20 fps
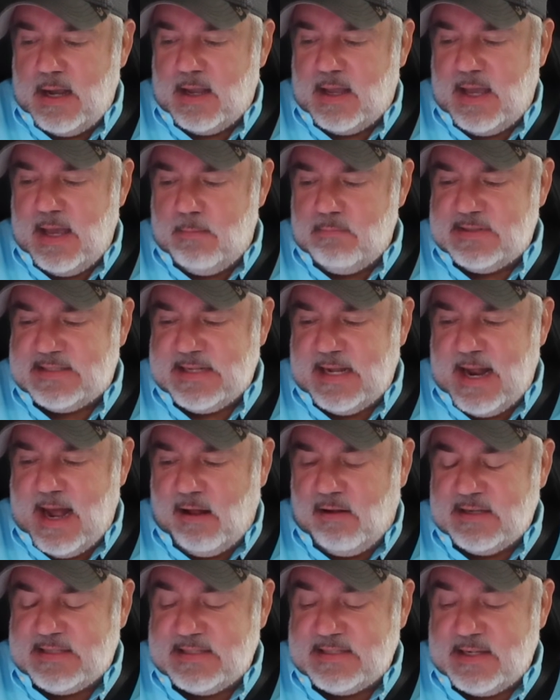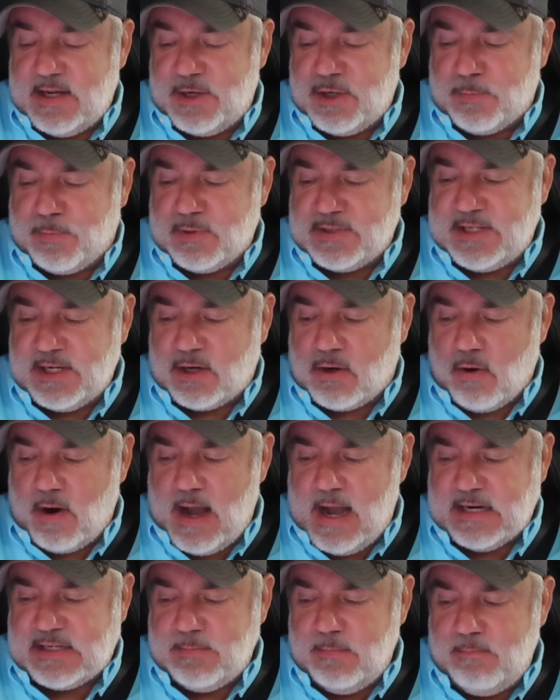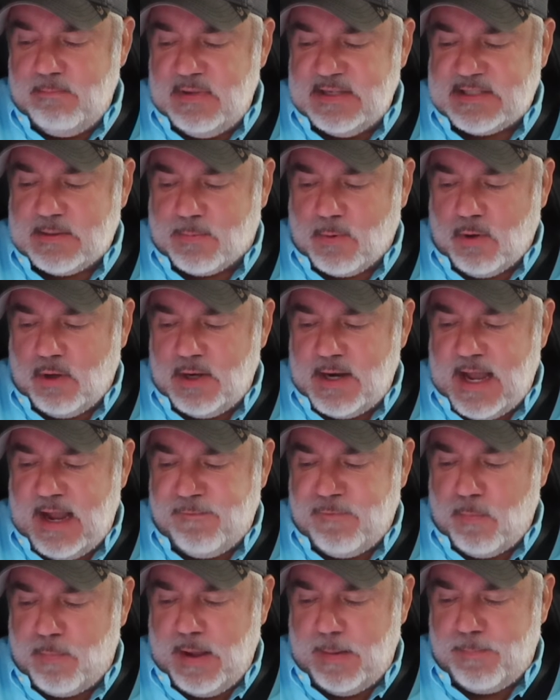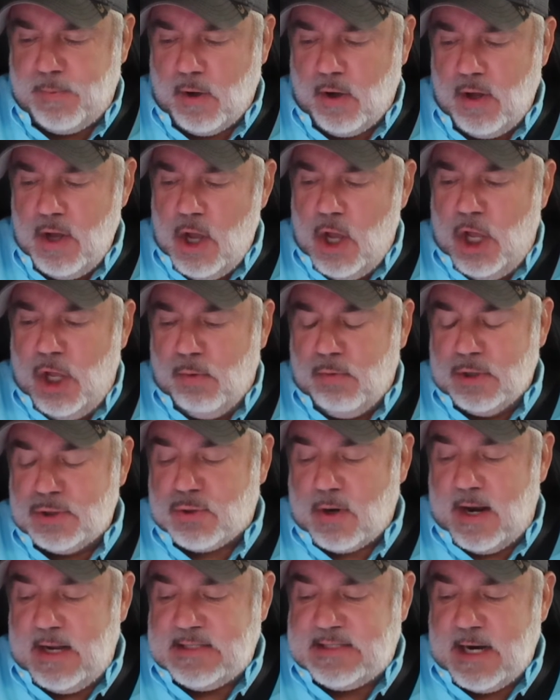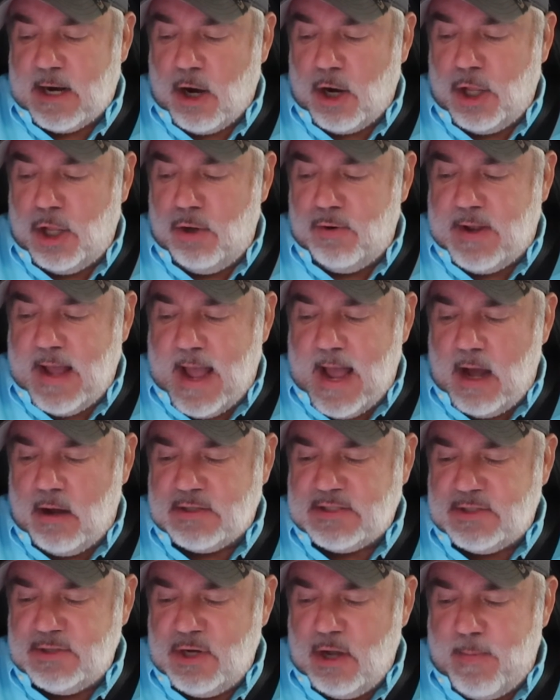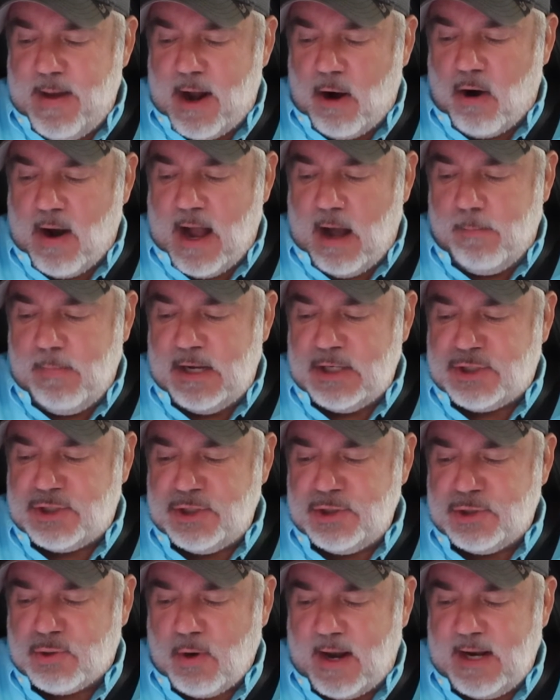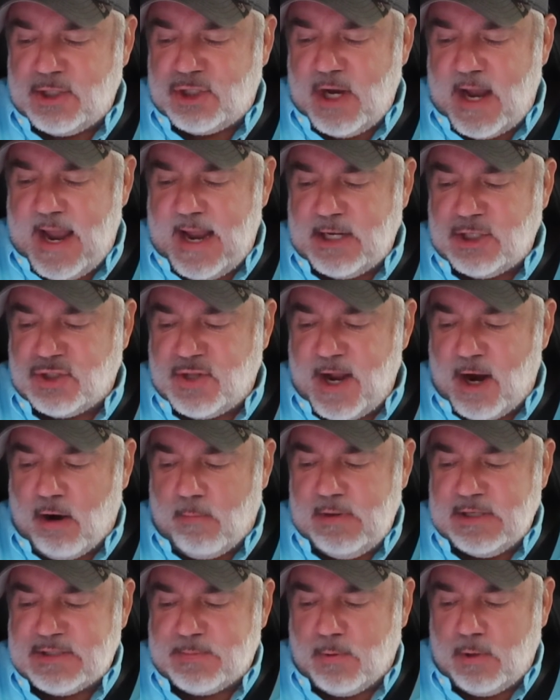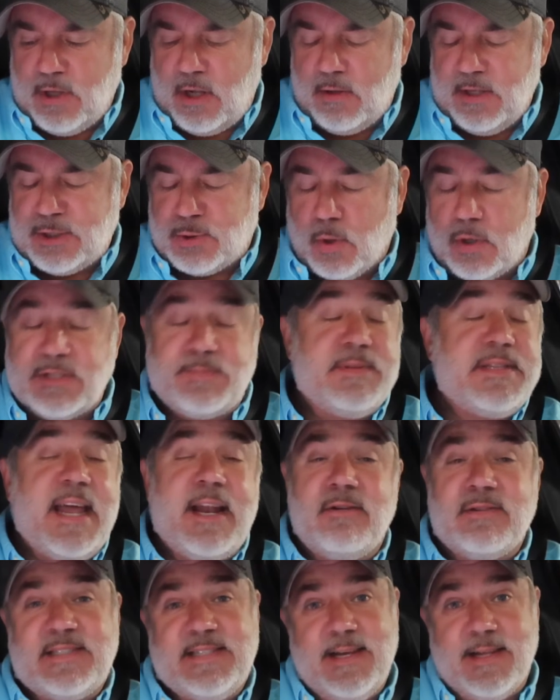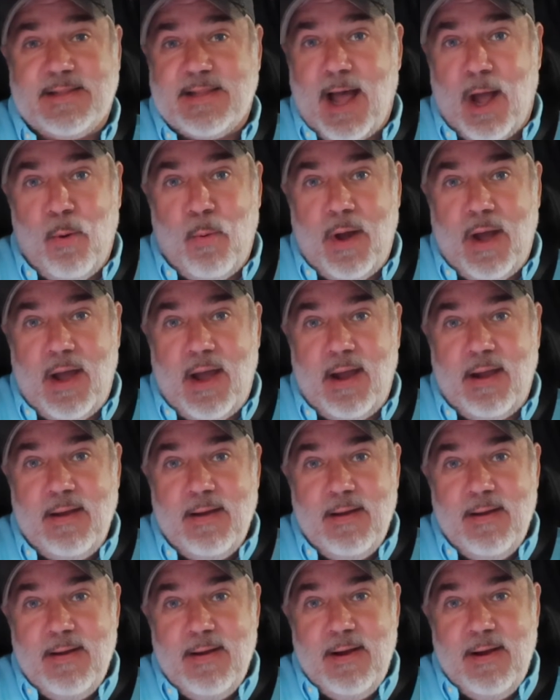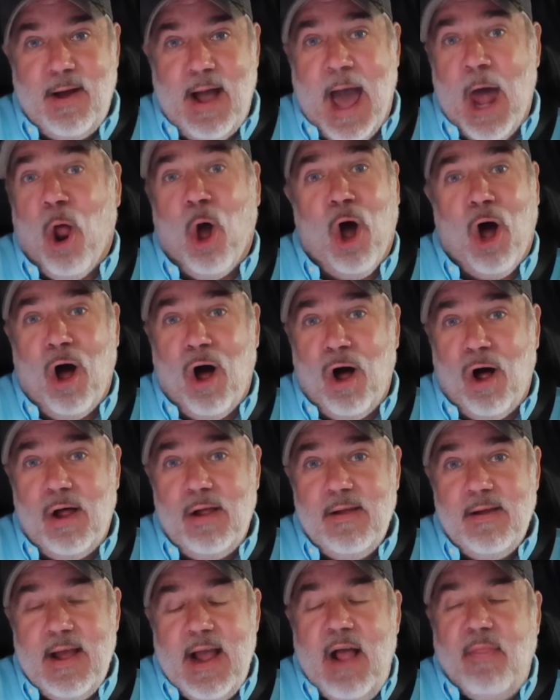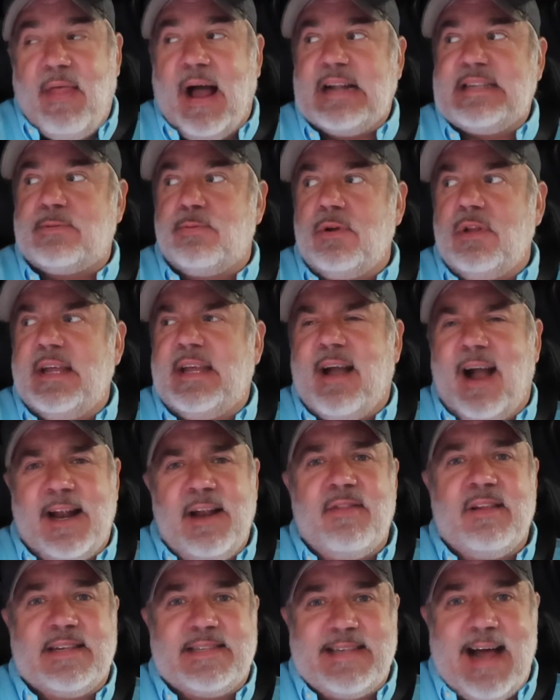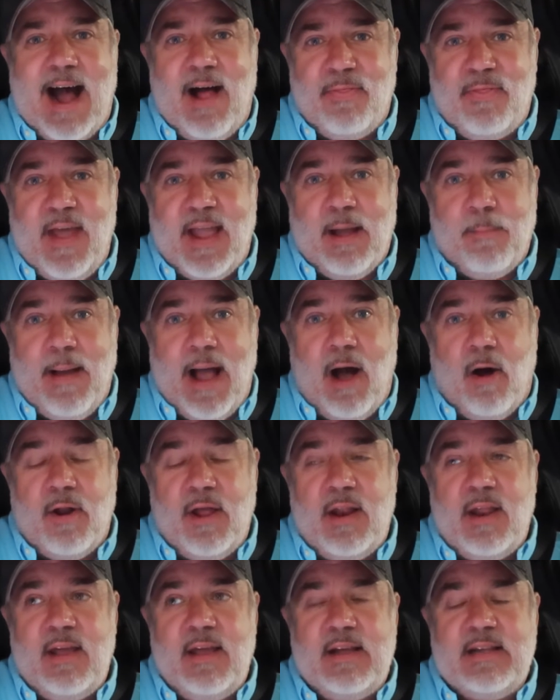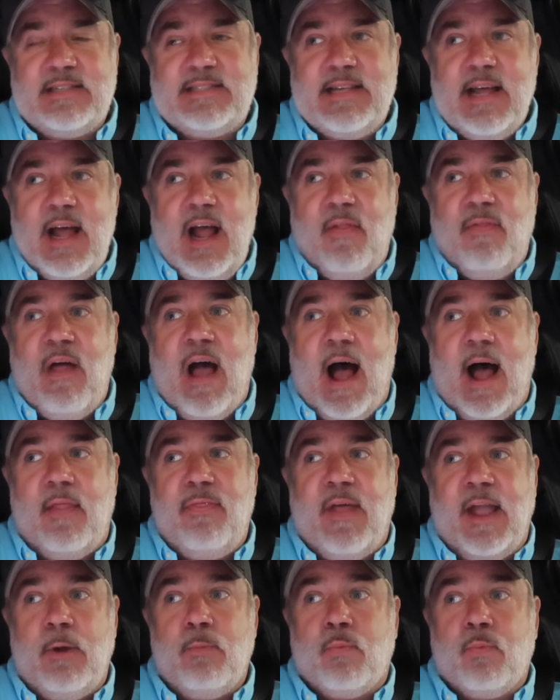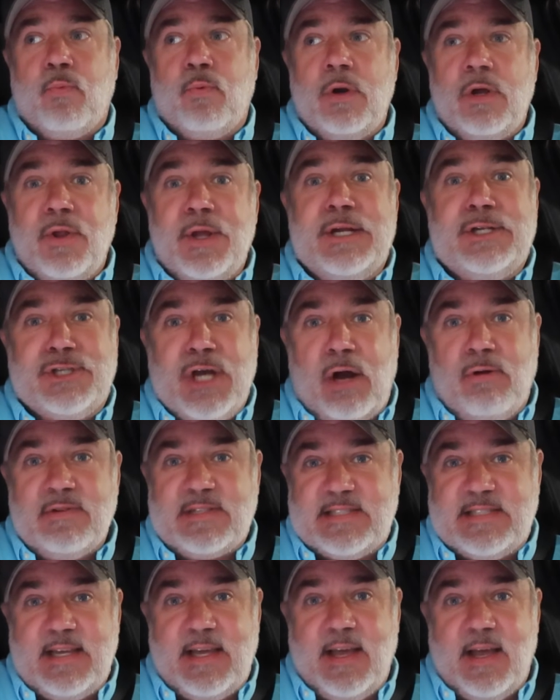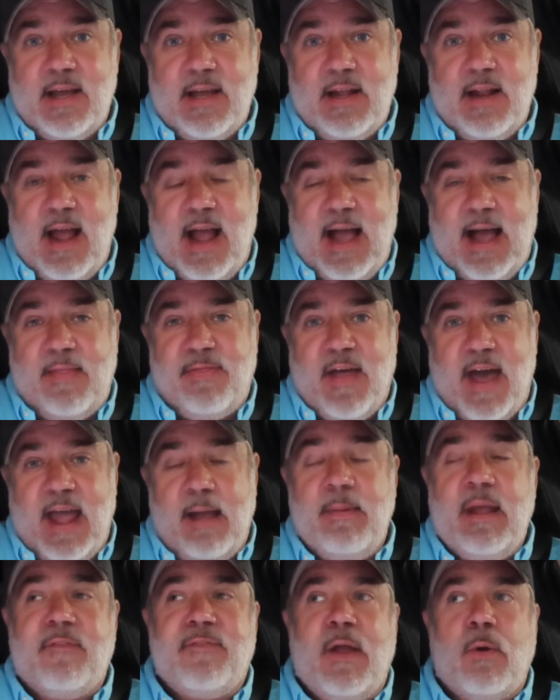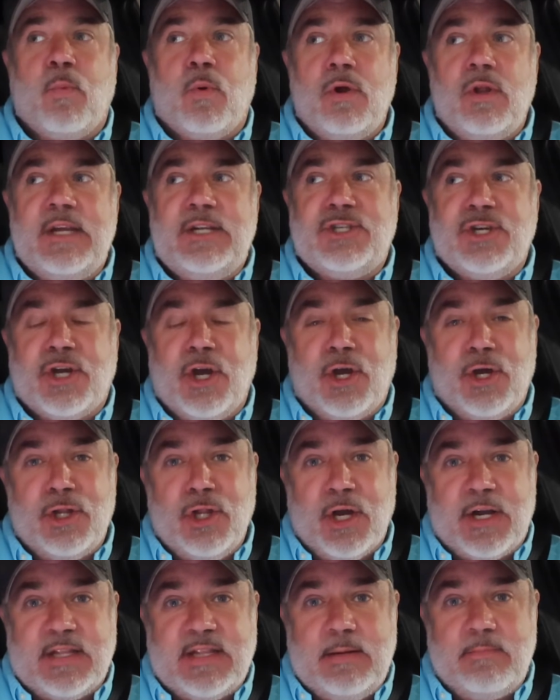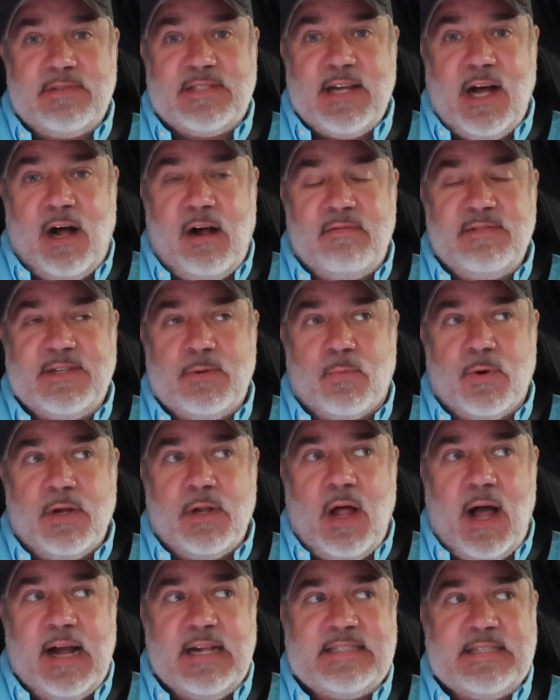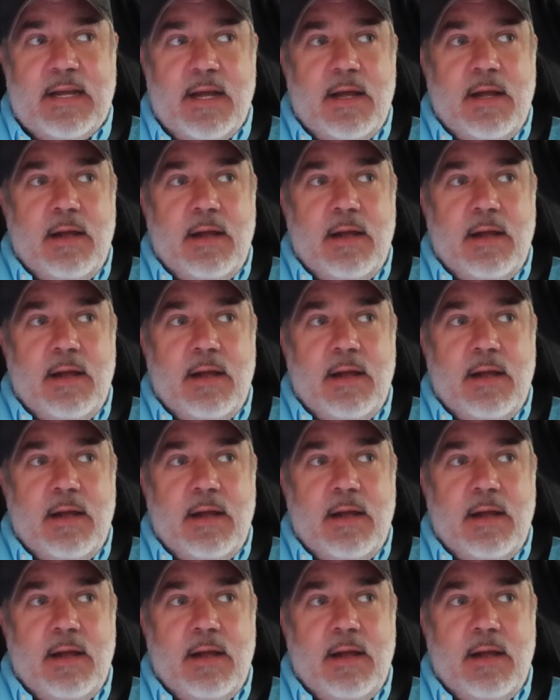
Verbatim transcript: Kim said, Alex is 100% correct. Miserable and hateful people will try to tear you down no matter how much you try to change. They are miserable, lonely trolls. But they don't see it that way at all. That's really kind of the sad thing about it, is that they really don't see it at that. I mean, if they really took a good look at themselves and realized,